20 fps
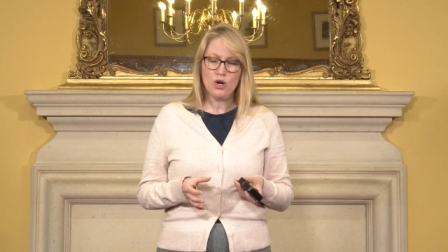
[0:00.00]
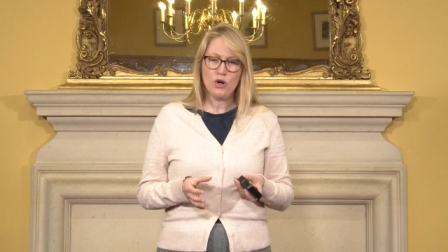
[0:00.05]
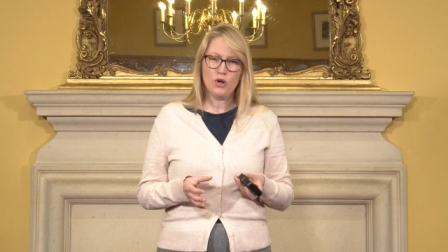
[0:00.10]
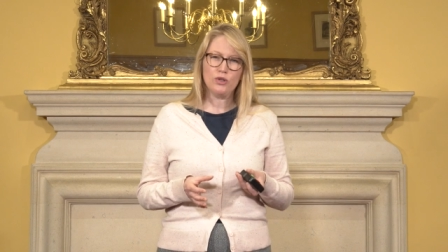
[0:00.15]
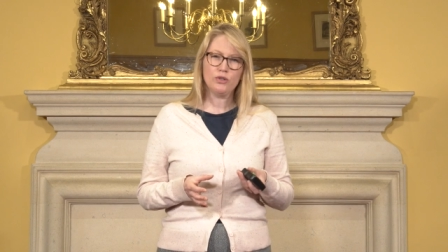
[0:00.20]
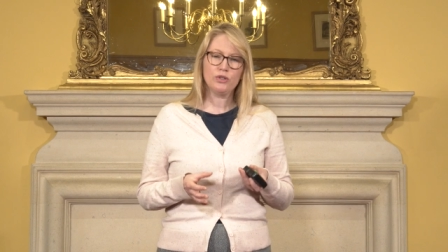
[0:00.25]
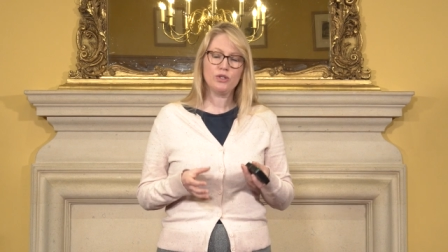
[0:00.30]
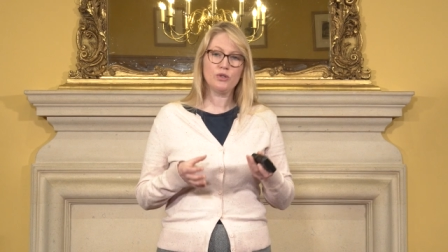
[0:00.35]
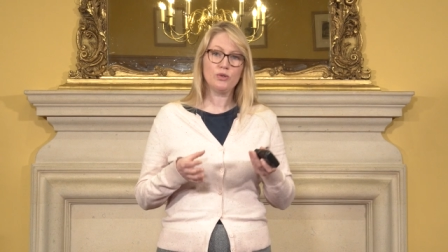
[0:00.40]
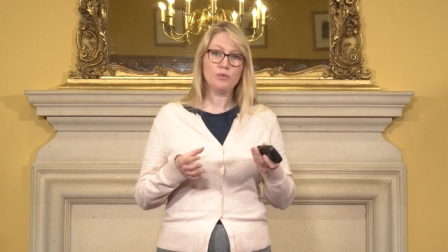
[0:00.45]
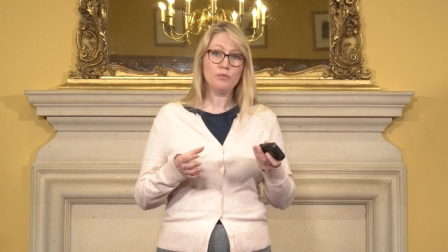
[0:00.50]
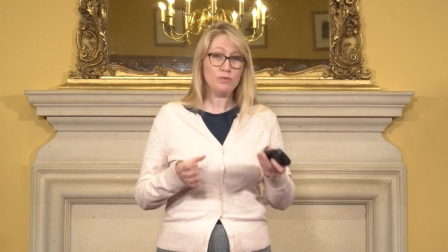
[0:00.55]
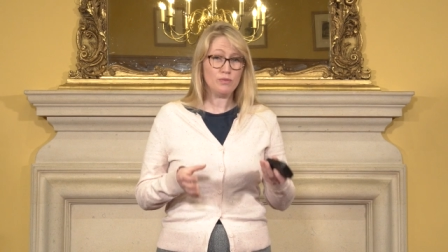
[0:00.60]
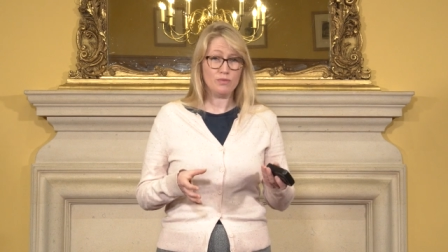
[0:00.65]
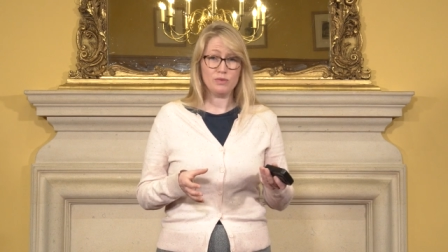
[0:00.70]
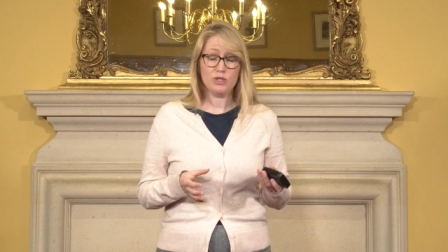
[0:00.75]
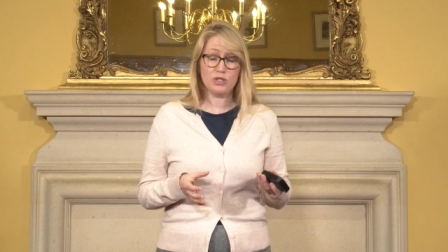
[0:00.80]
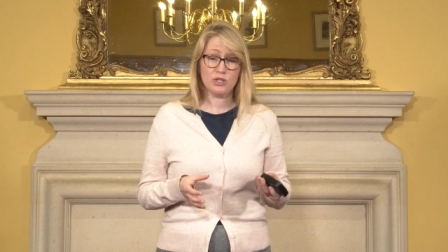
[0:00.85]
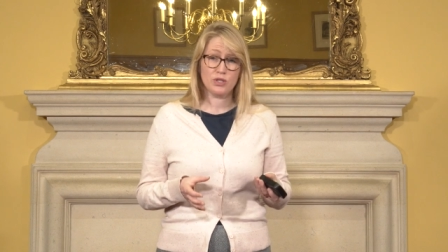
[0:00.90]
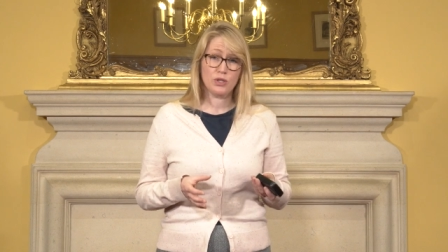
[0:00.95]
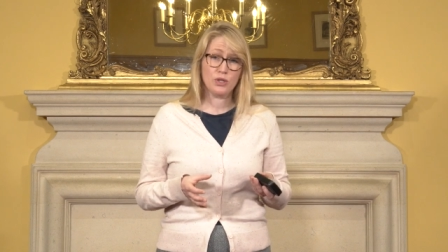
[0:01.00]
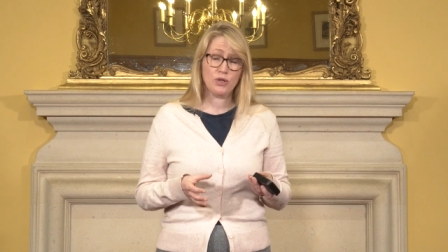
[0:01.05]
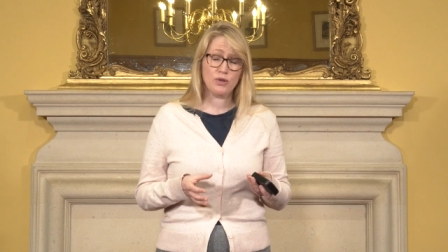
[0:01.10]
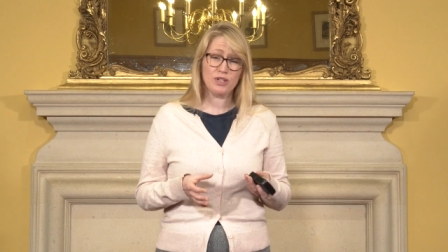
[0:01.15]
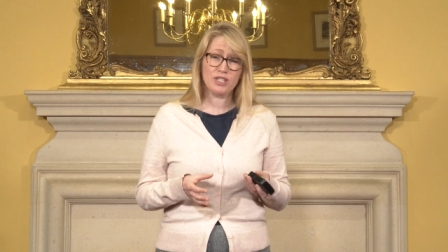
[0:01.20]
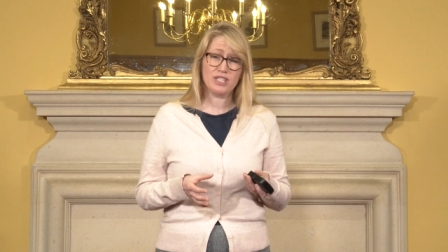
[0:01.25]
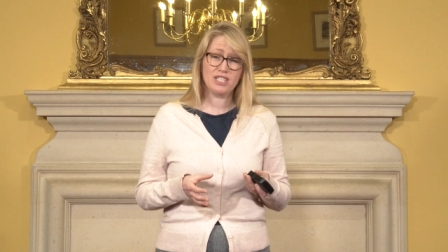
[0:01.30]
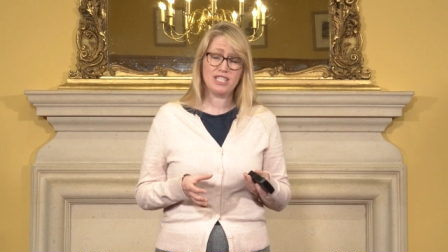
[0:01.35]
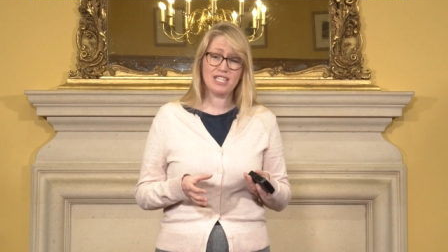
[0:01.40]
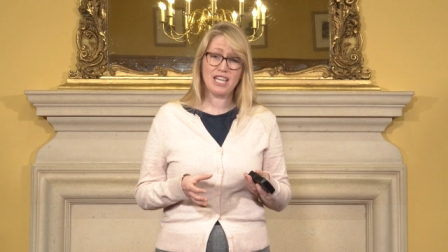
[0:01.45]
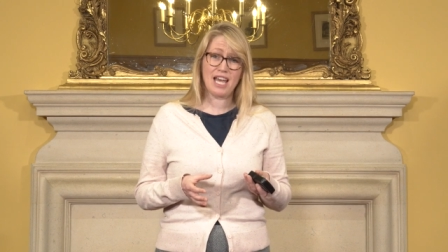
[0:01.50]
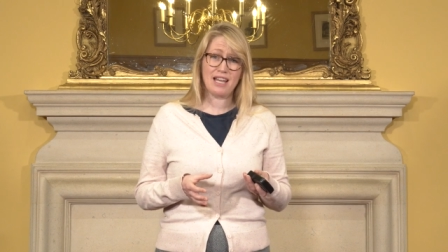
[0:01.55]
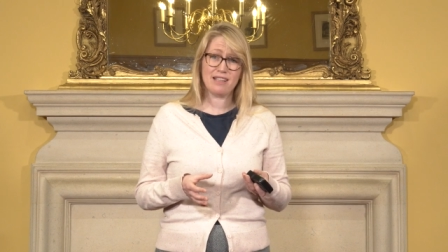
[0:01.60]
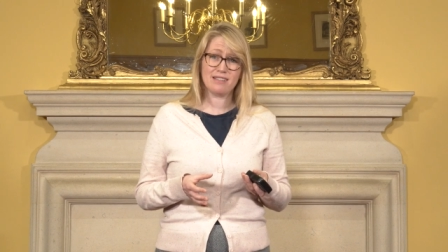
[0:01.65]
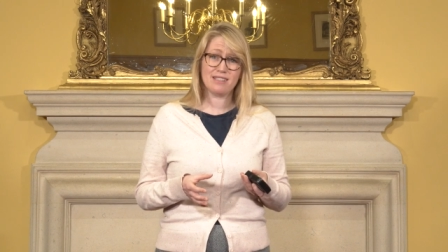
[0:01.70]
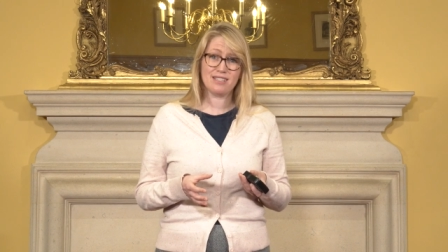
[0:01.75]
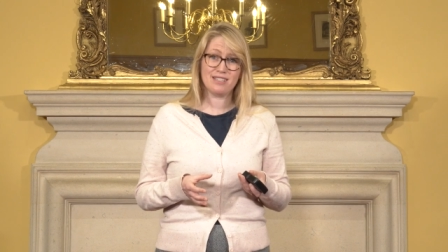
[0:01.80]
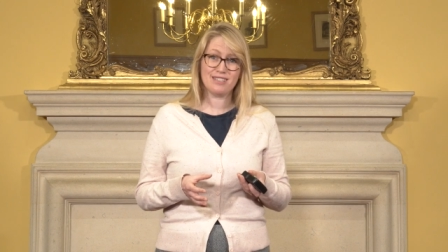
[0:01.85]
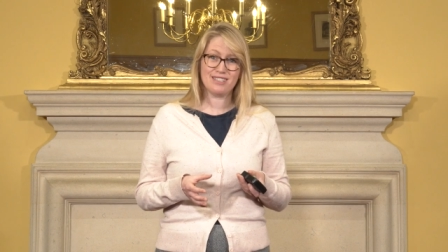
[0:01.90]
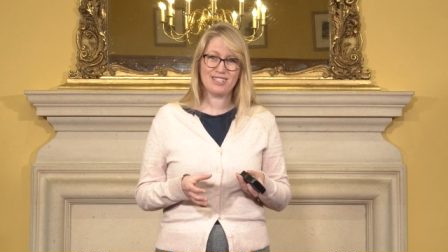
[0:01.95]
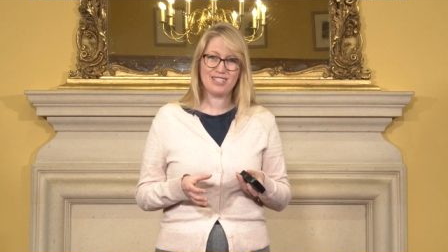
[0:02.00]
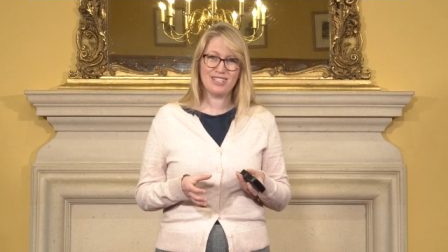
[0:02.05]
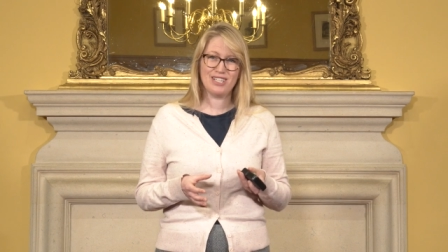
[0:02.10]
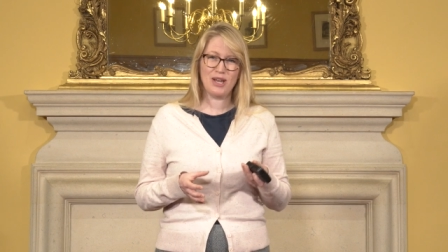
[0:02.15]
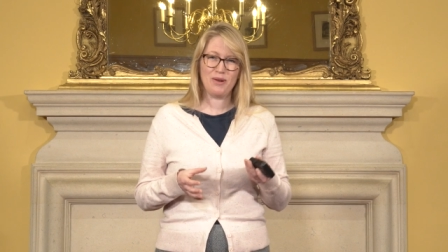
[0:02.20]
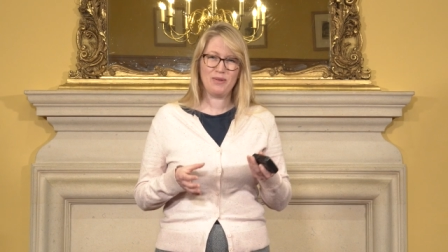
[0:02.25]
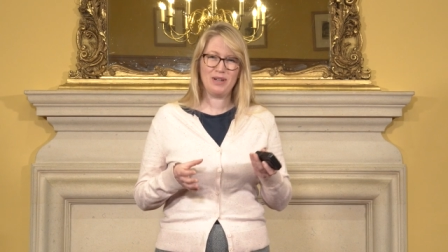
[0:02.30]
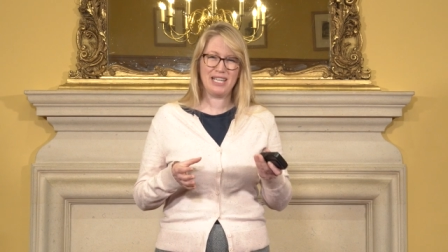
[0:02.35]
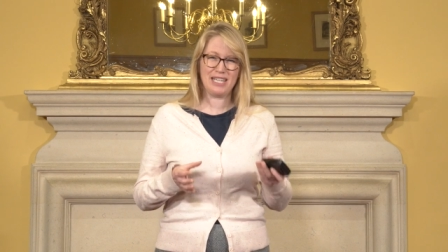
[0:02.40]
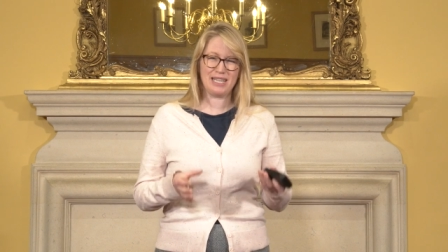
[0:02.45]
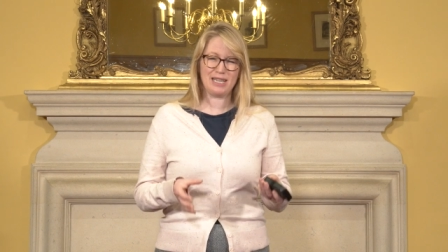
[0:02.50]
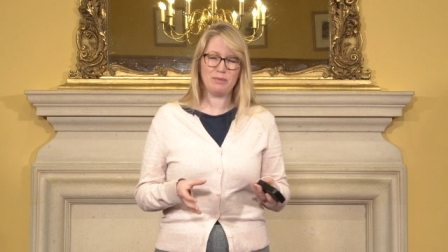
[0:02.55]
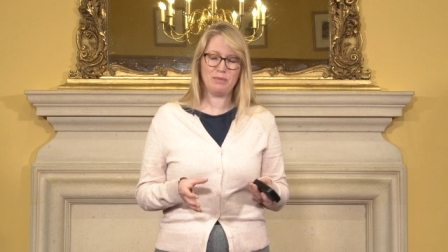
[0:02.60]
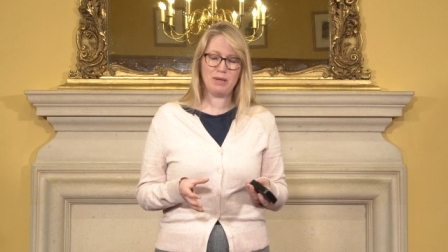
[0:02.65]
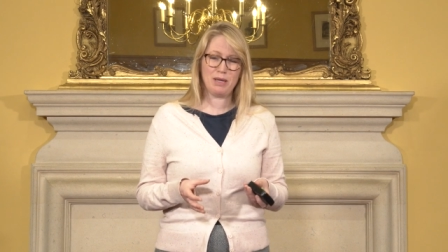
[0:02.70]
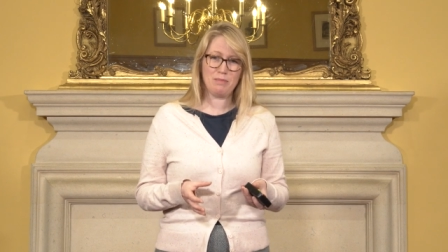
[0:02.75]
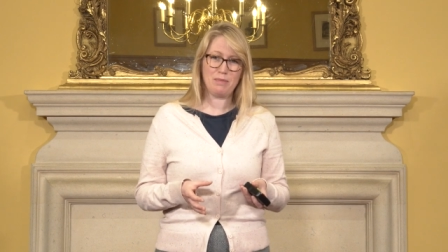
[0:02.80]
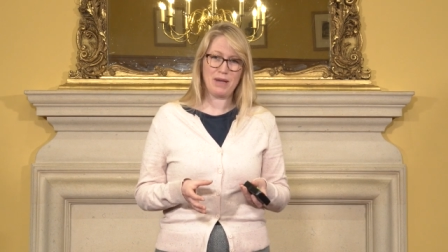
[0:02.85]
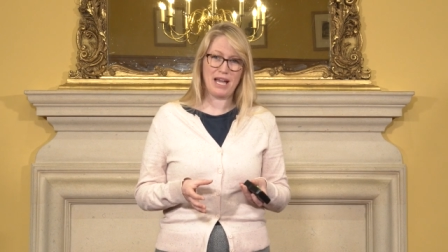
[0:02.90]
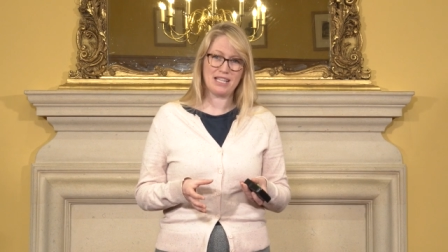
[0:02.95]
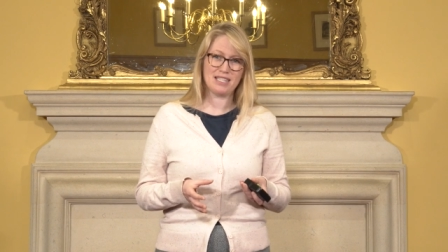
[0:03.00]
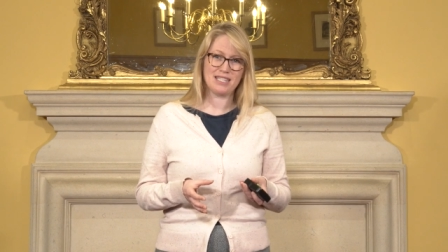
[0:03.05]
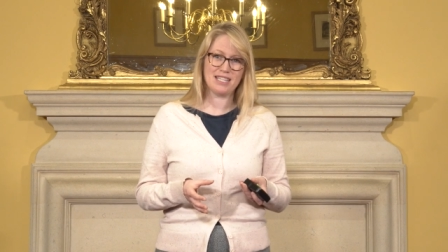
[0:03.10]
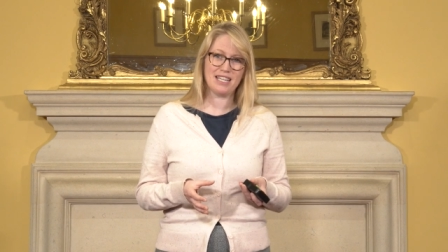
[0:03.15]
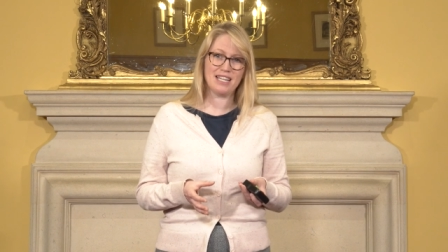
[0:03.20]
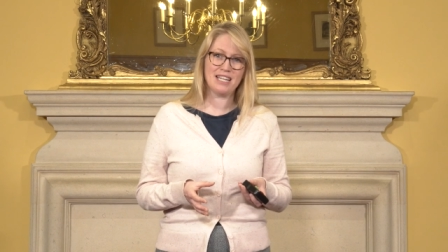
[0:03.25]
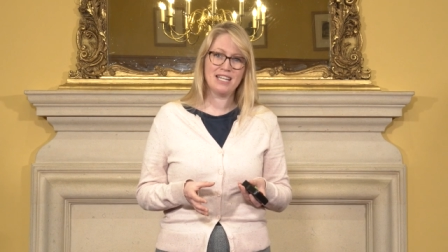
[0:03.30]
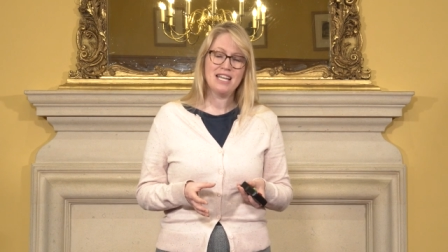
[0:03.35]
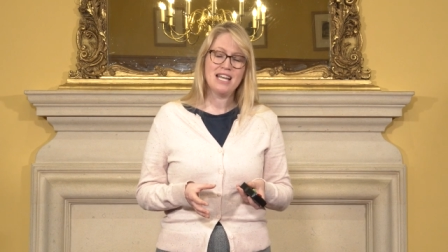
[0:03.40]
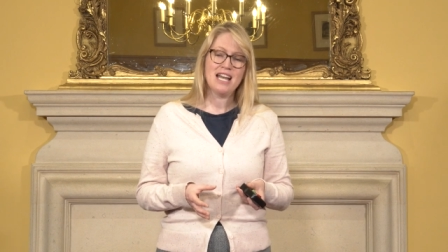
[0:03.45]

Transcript: or you're just curious to get to know a little bit better,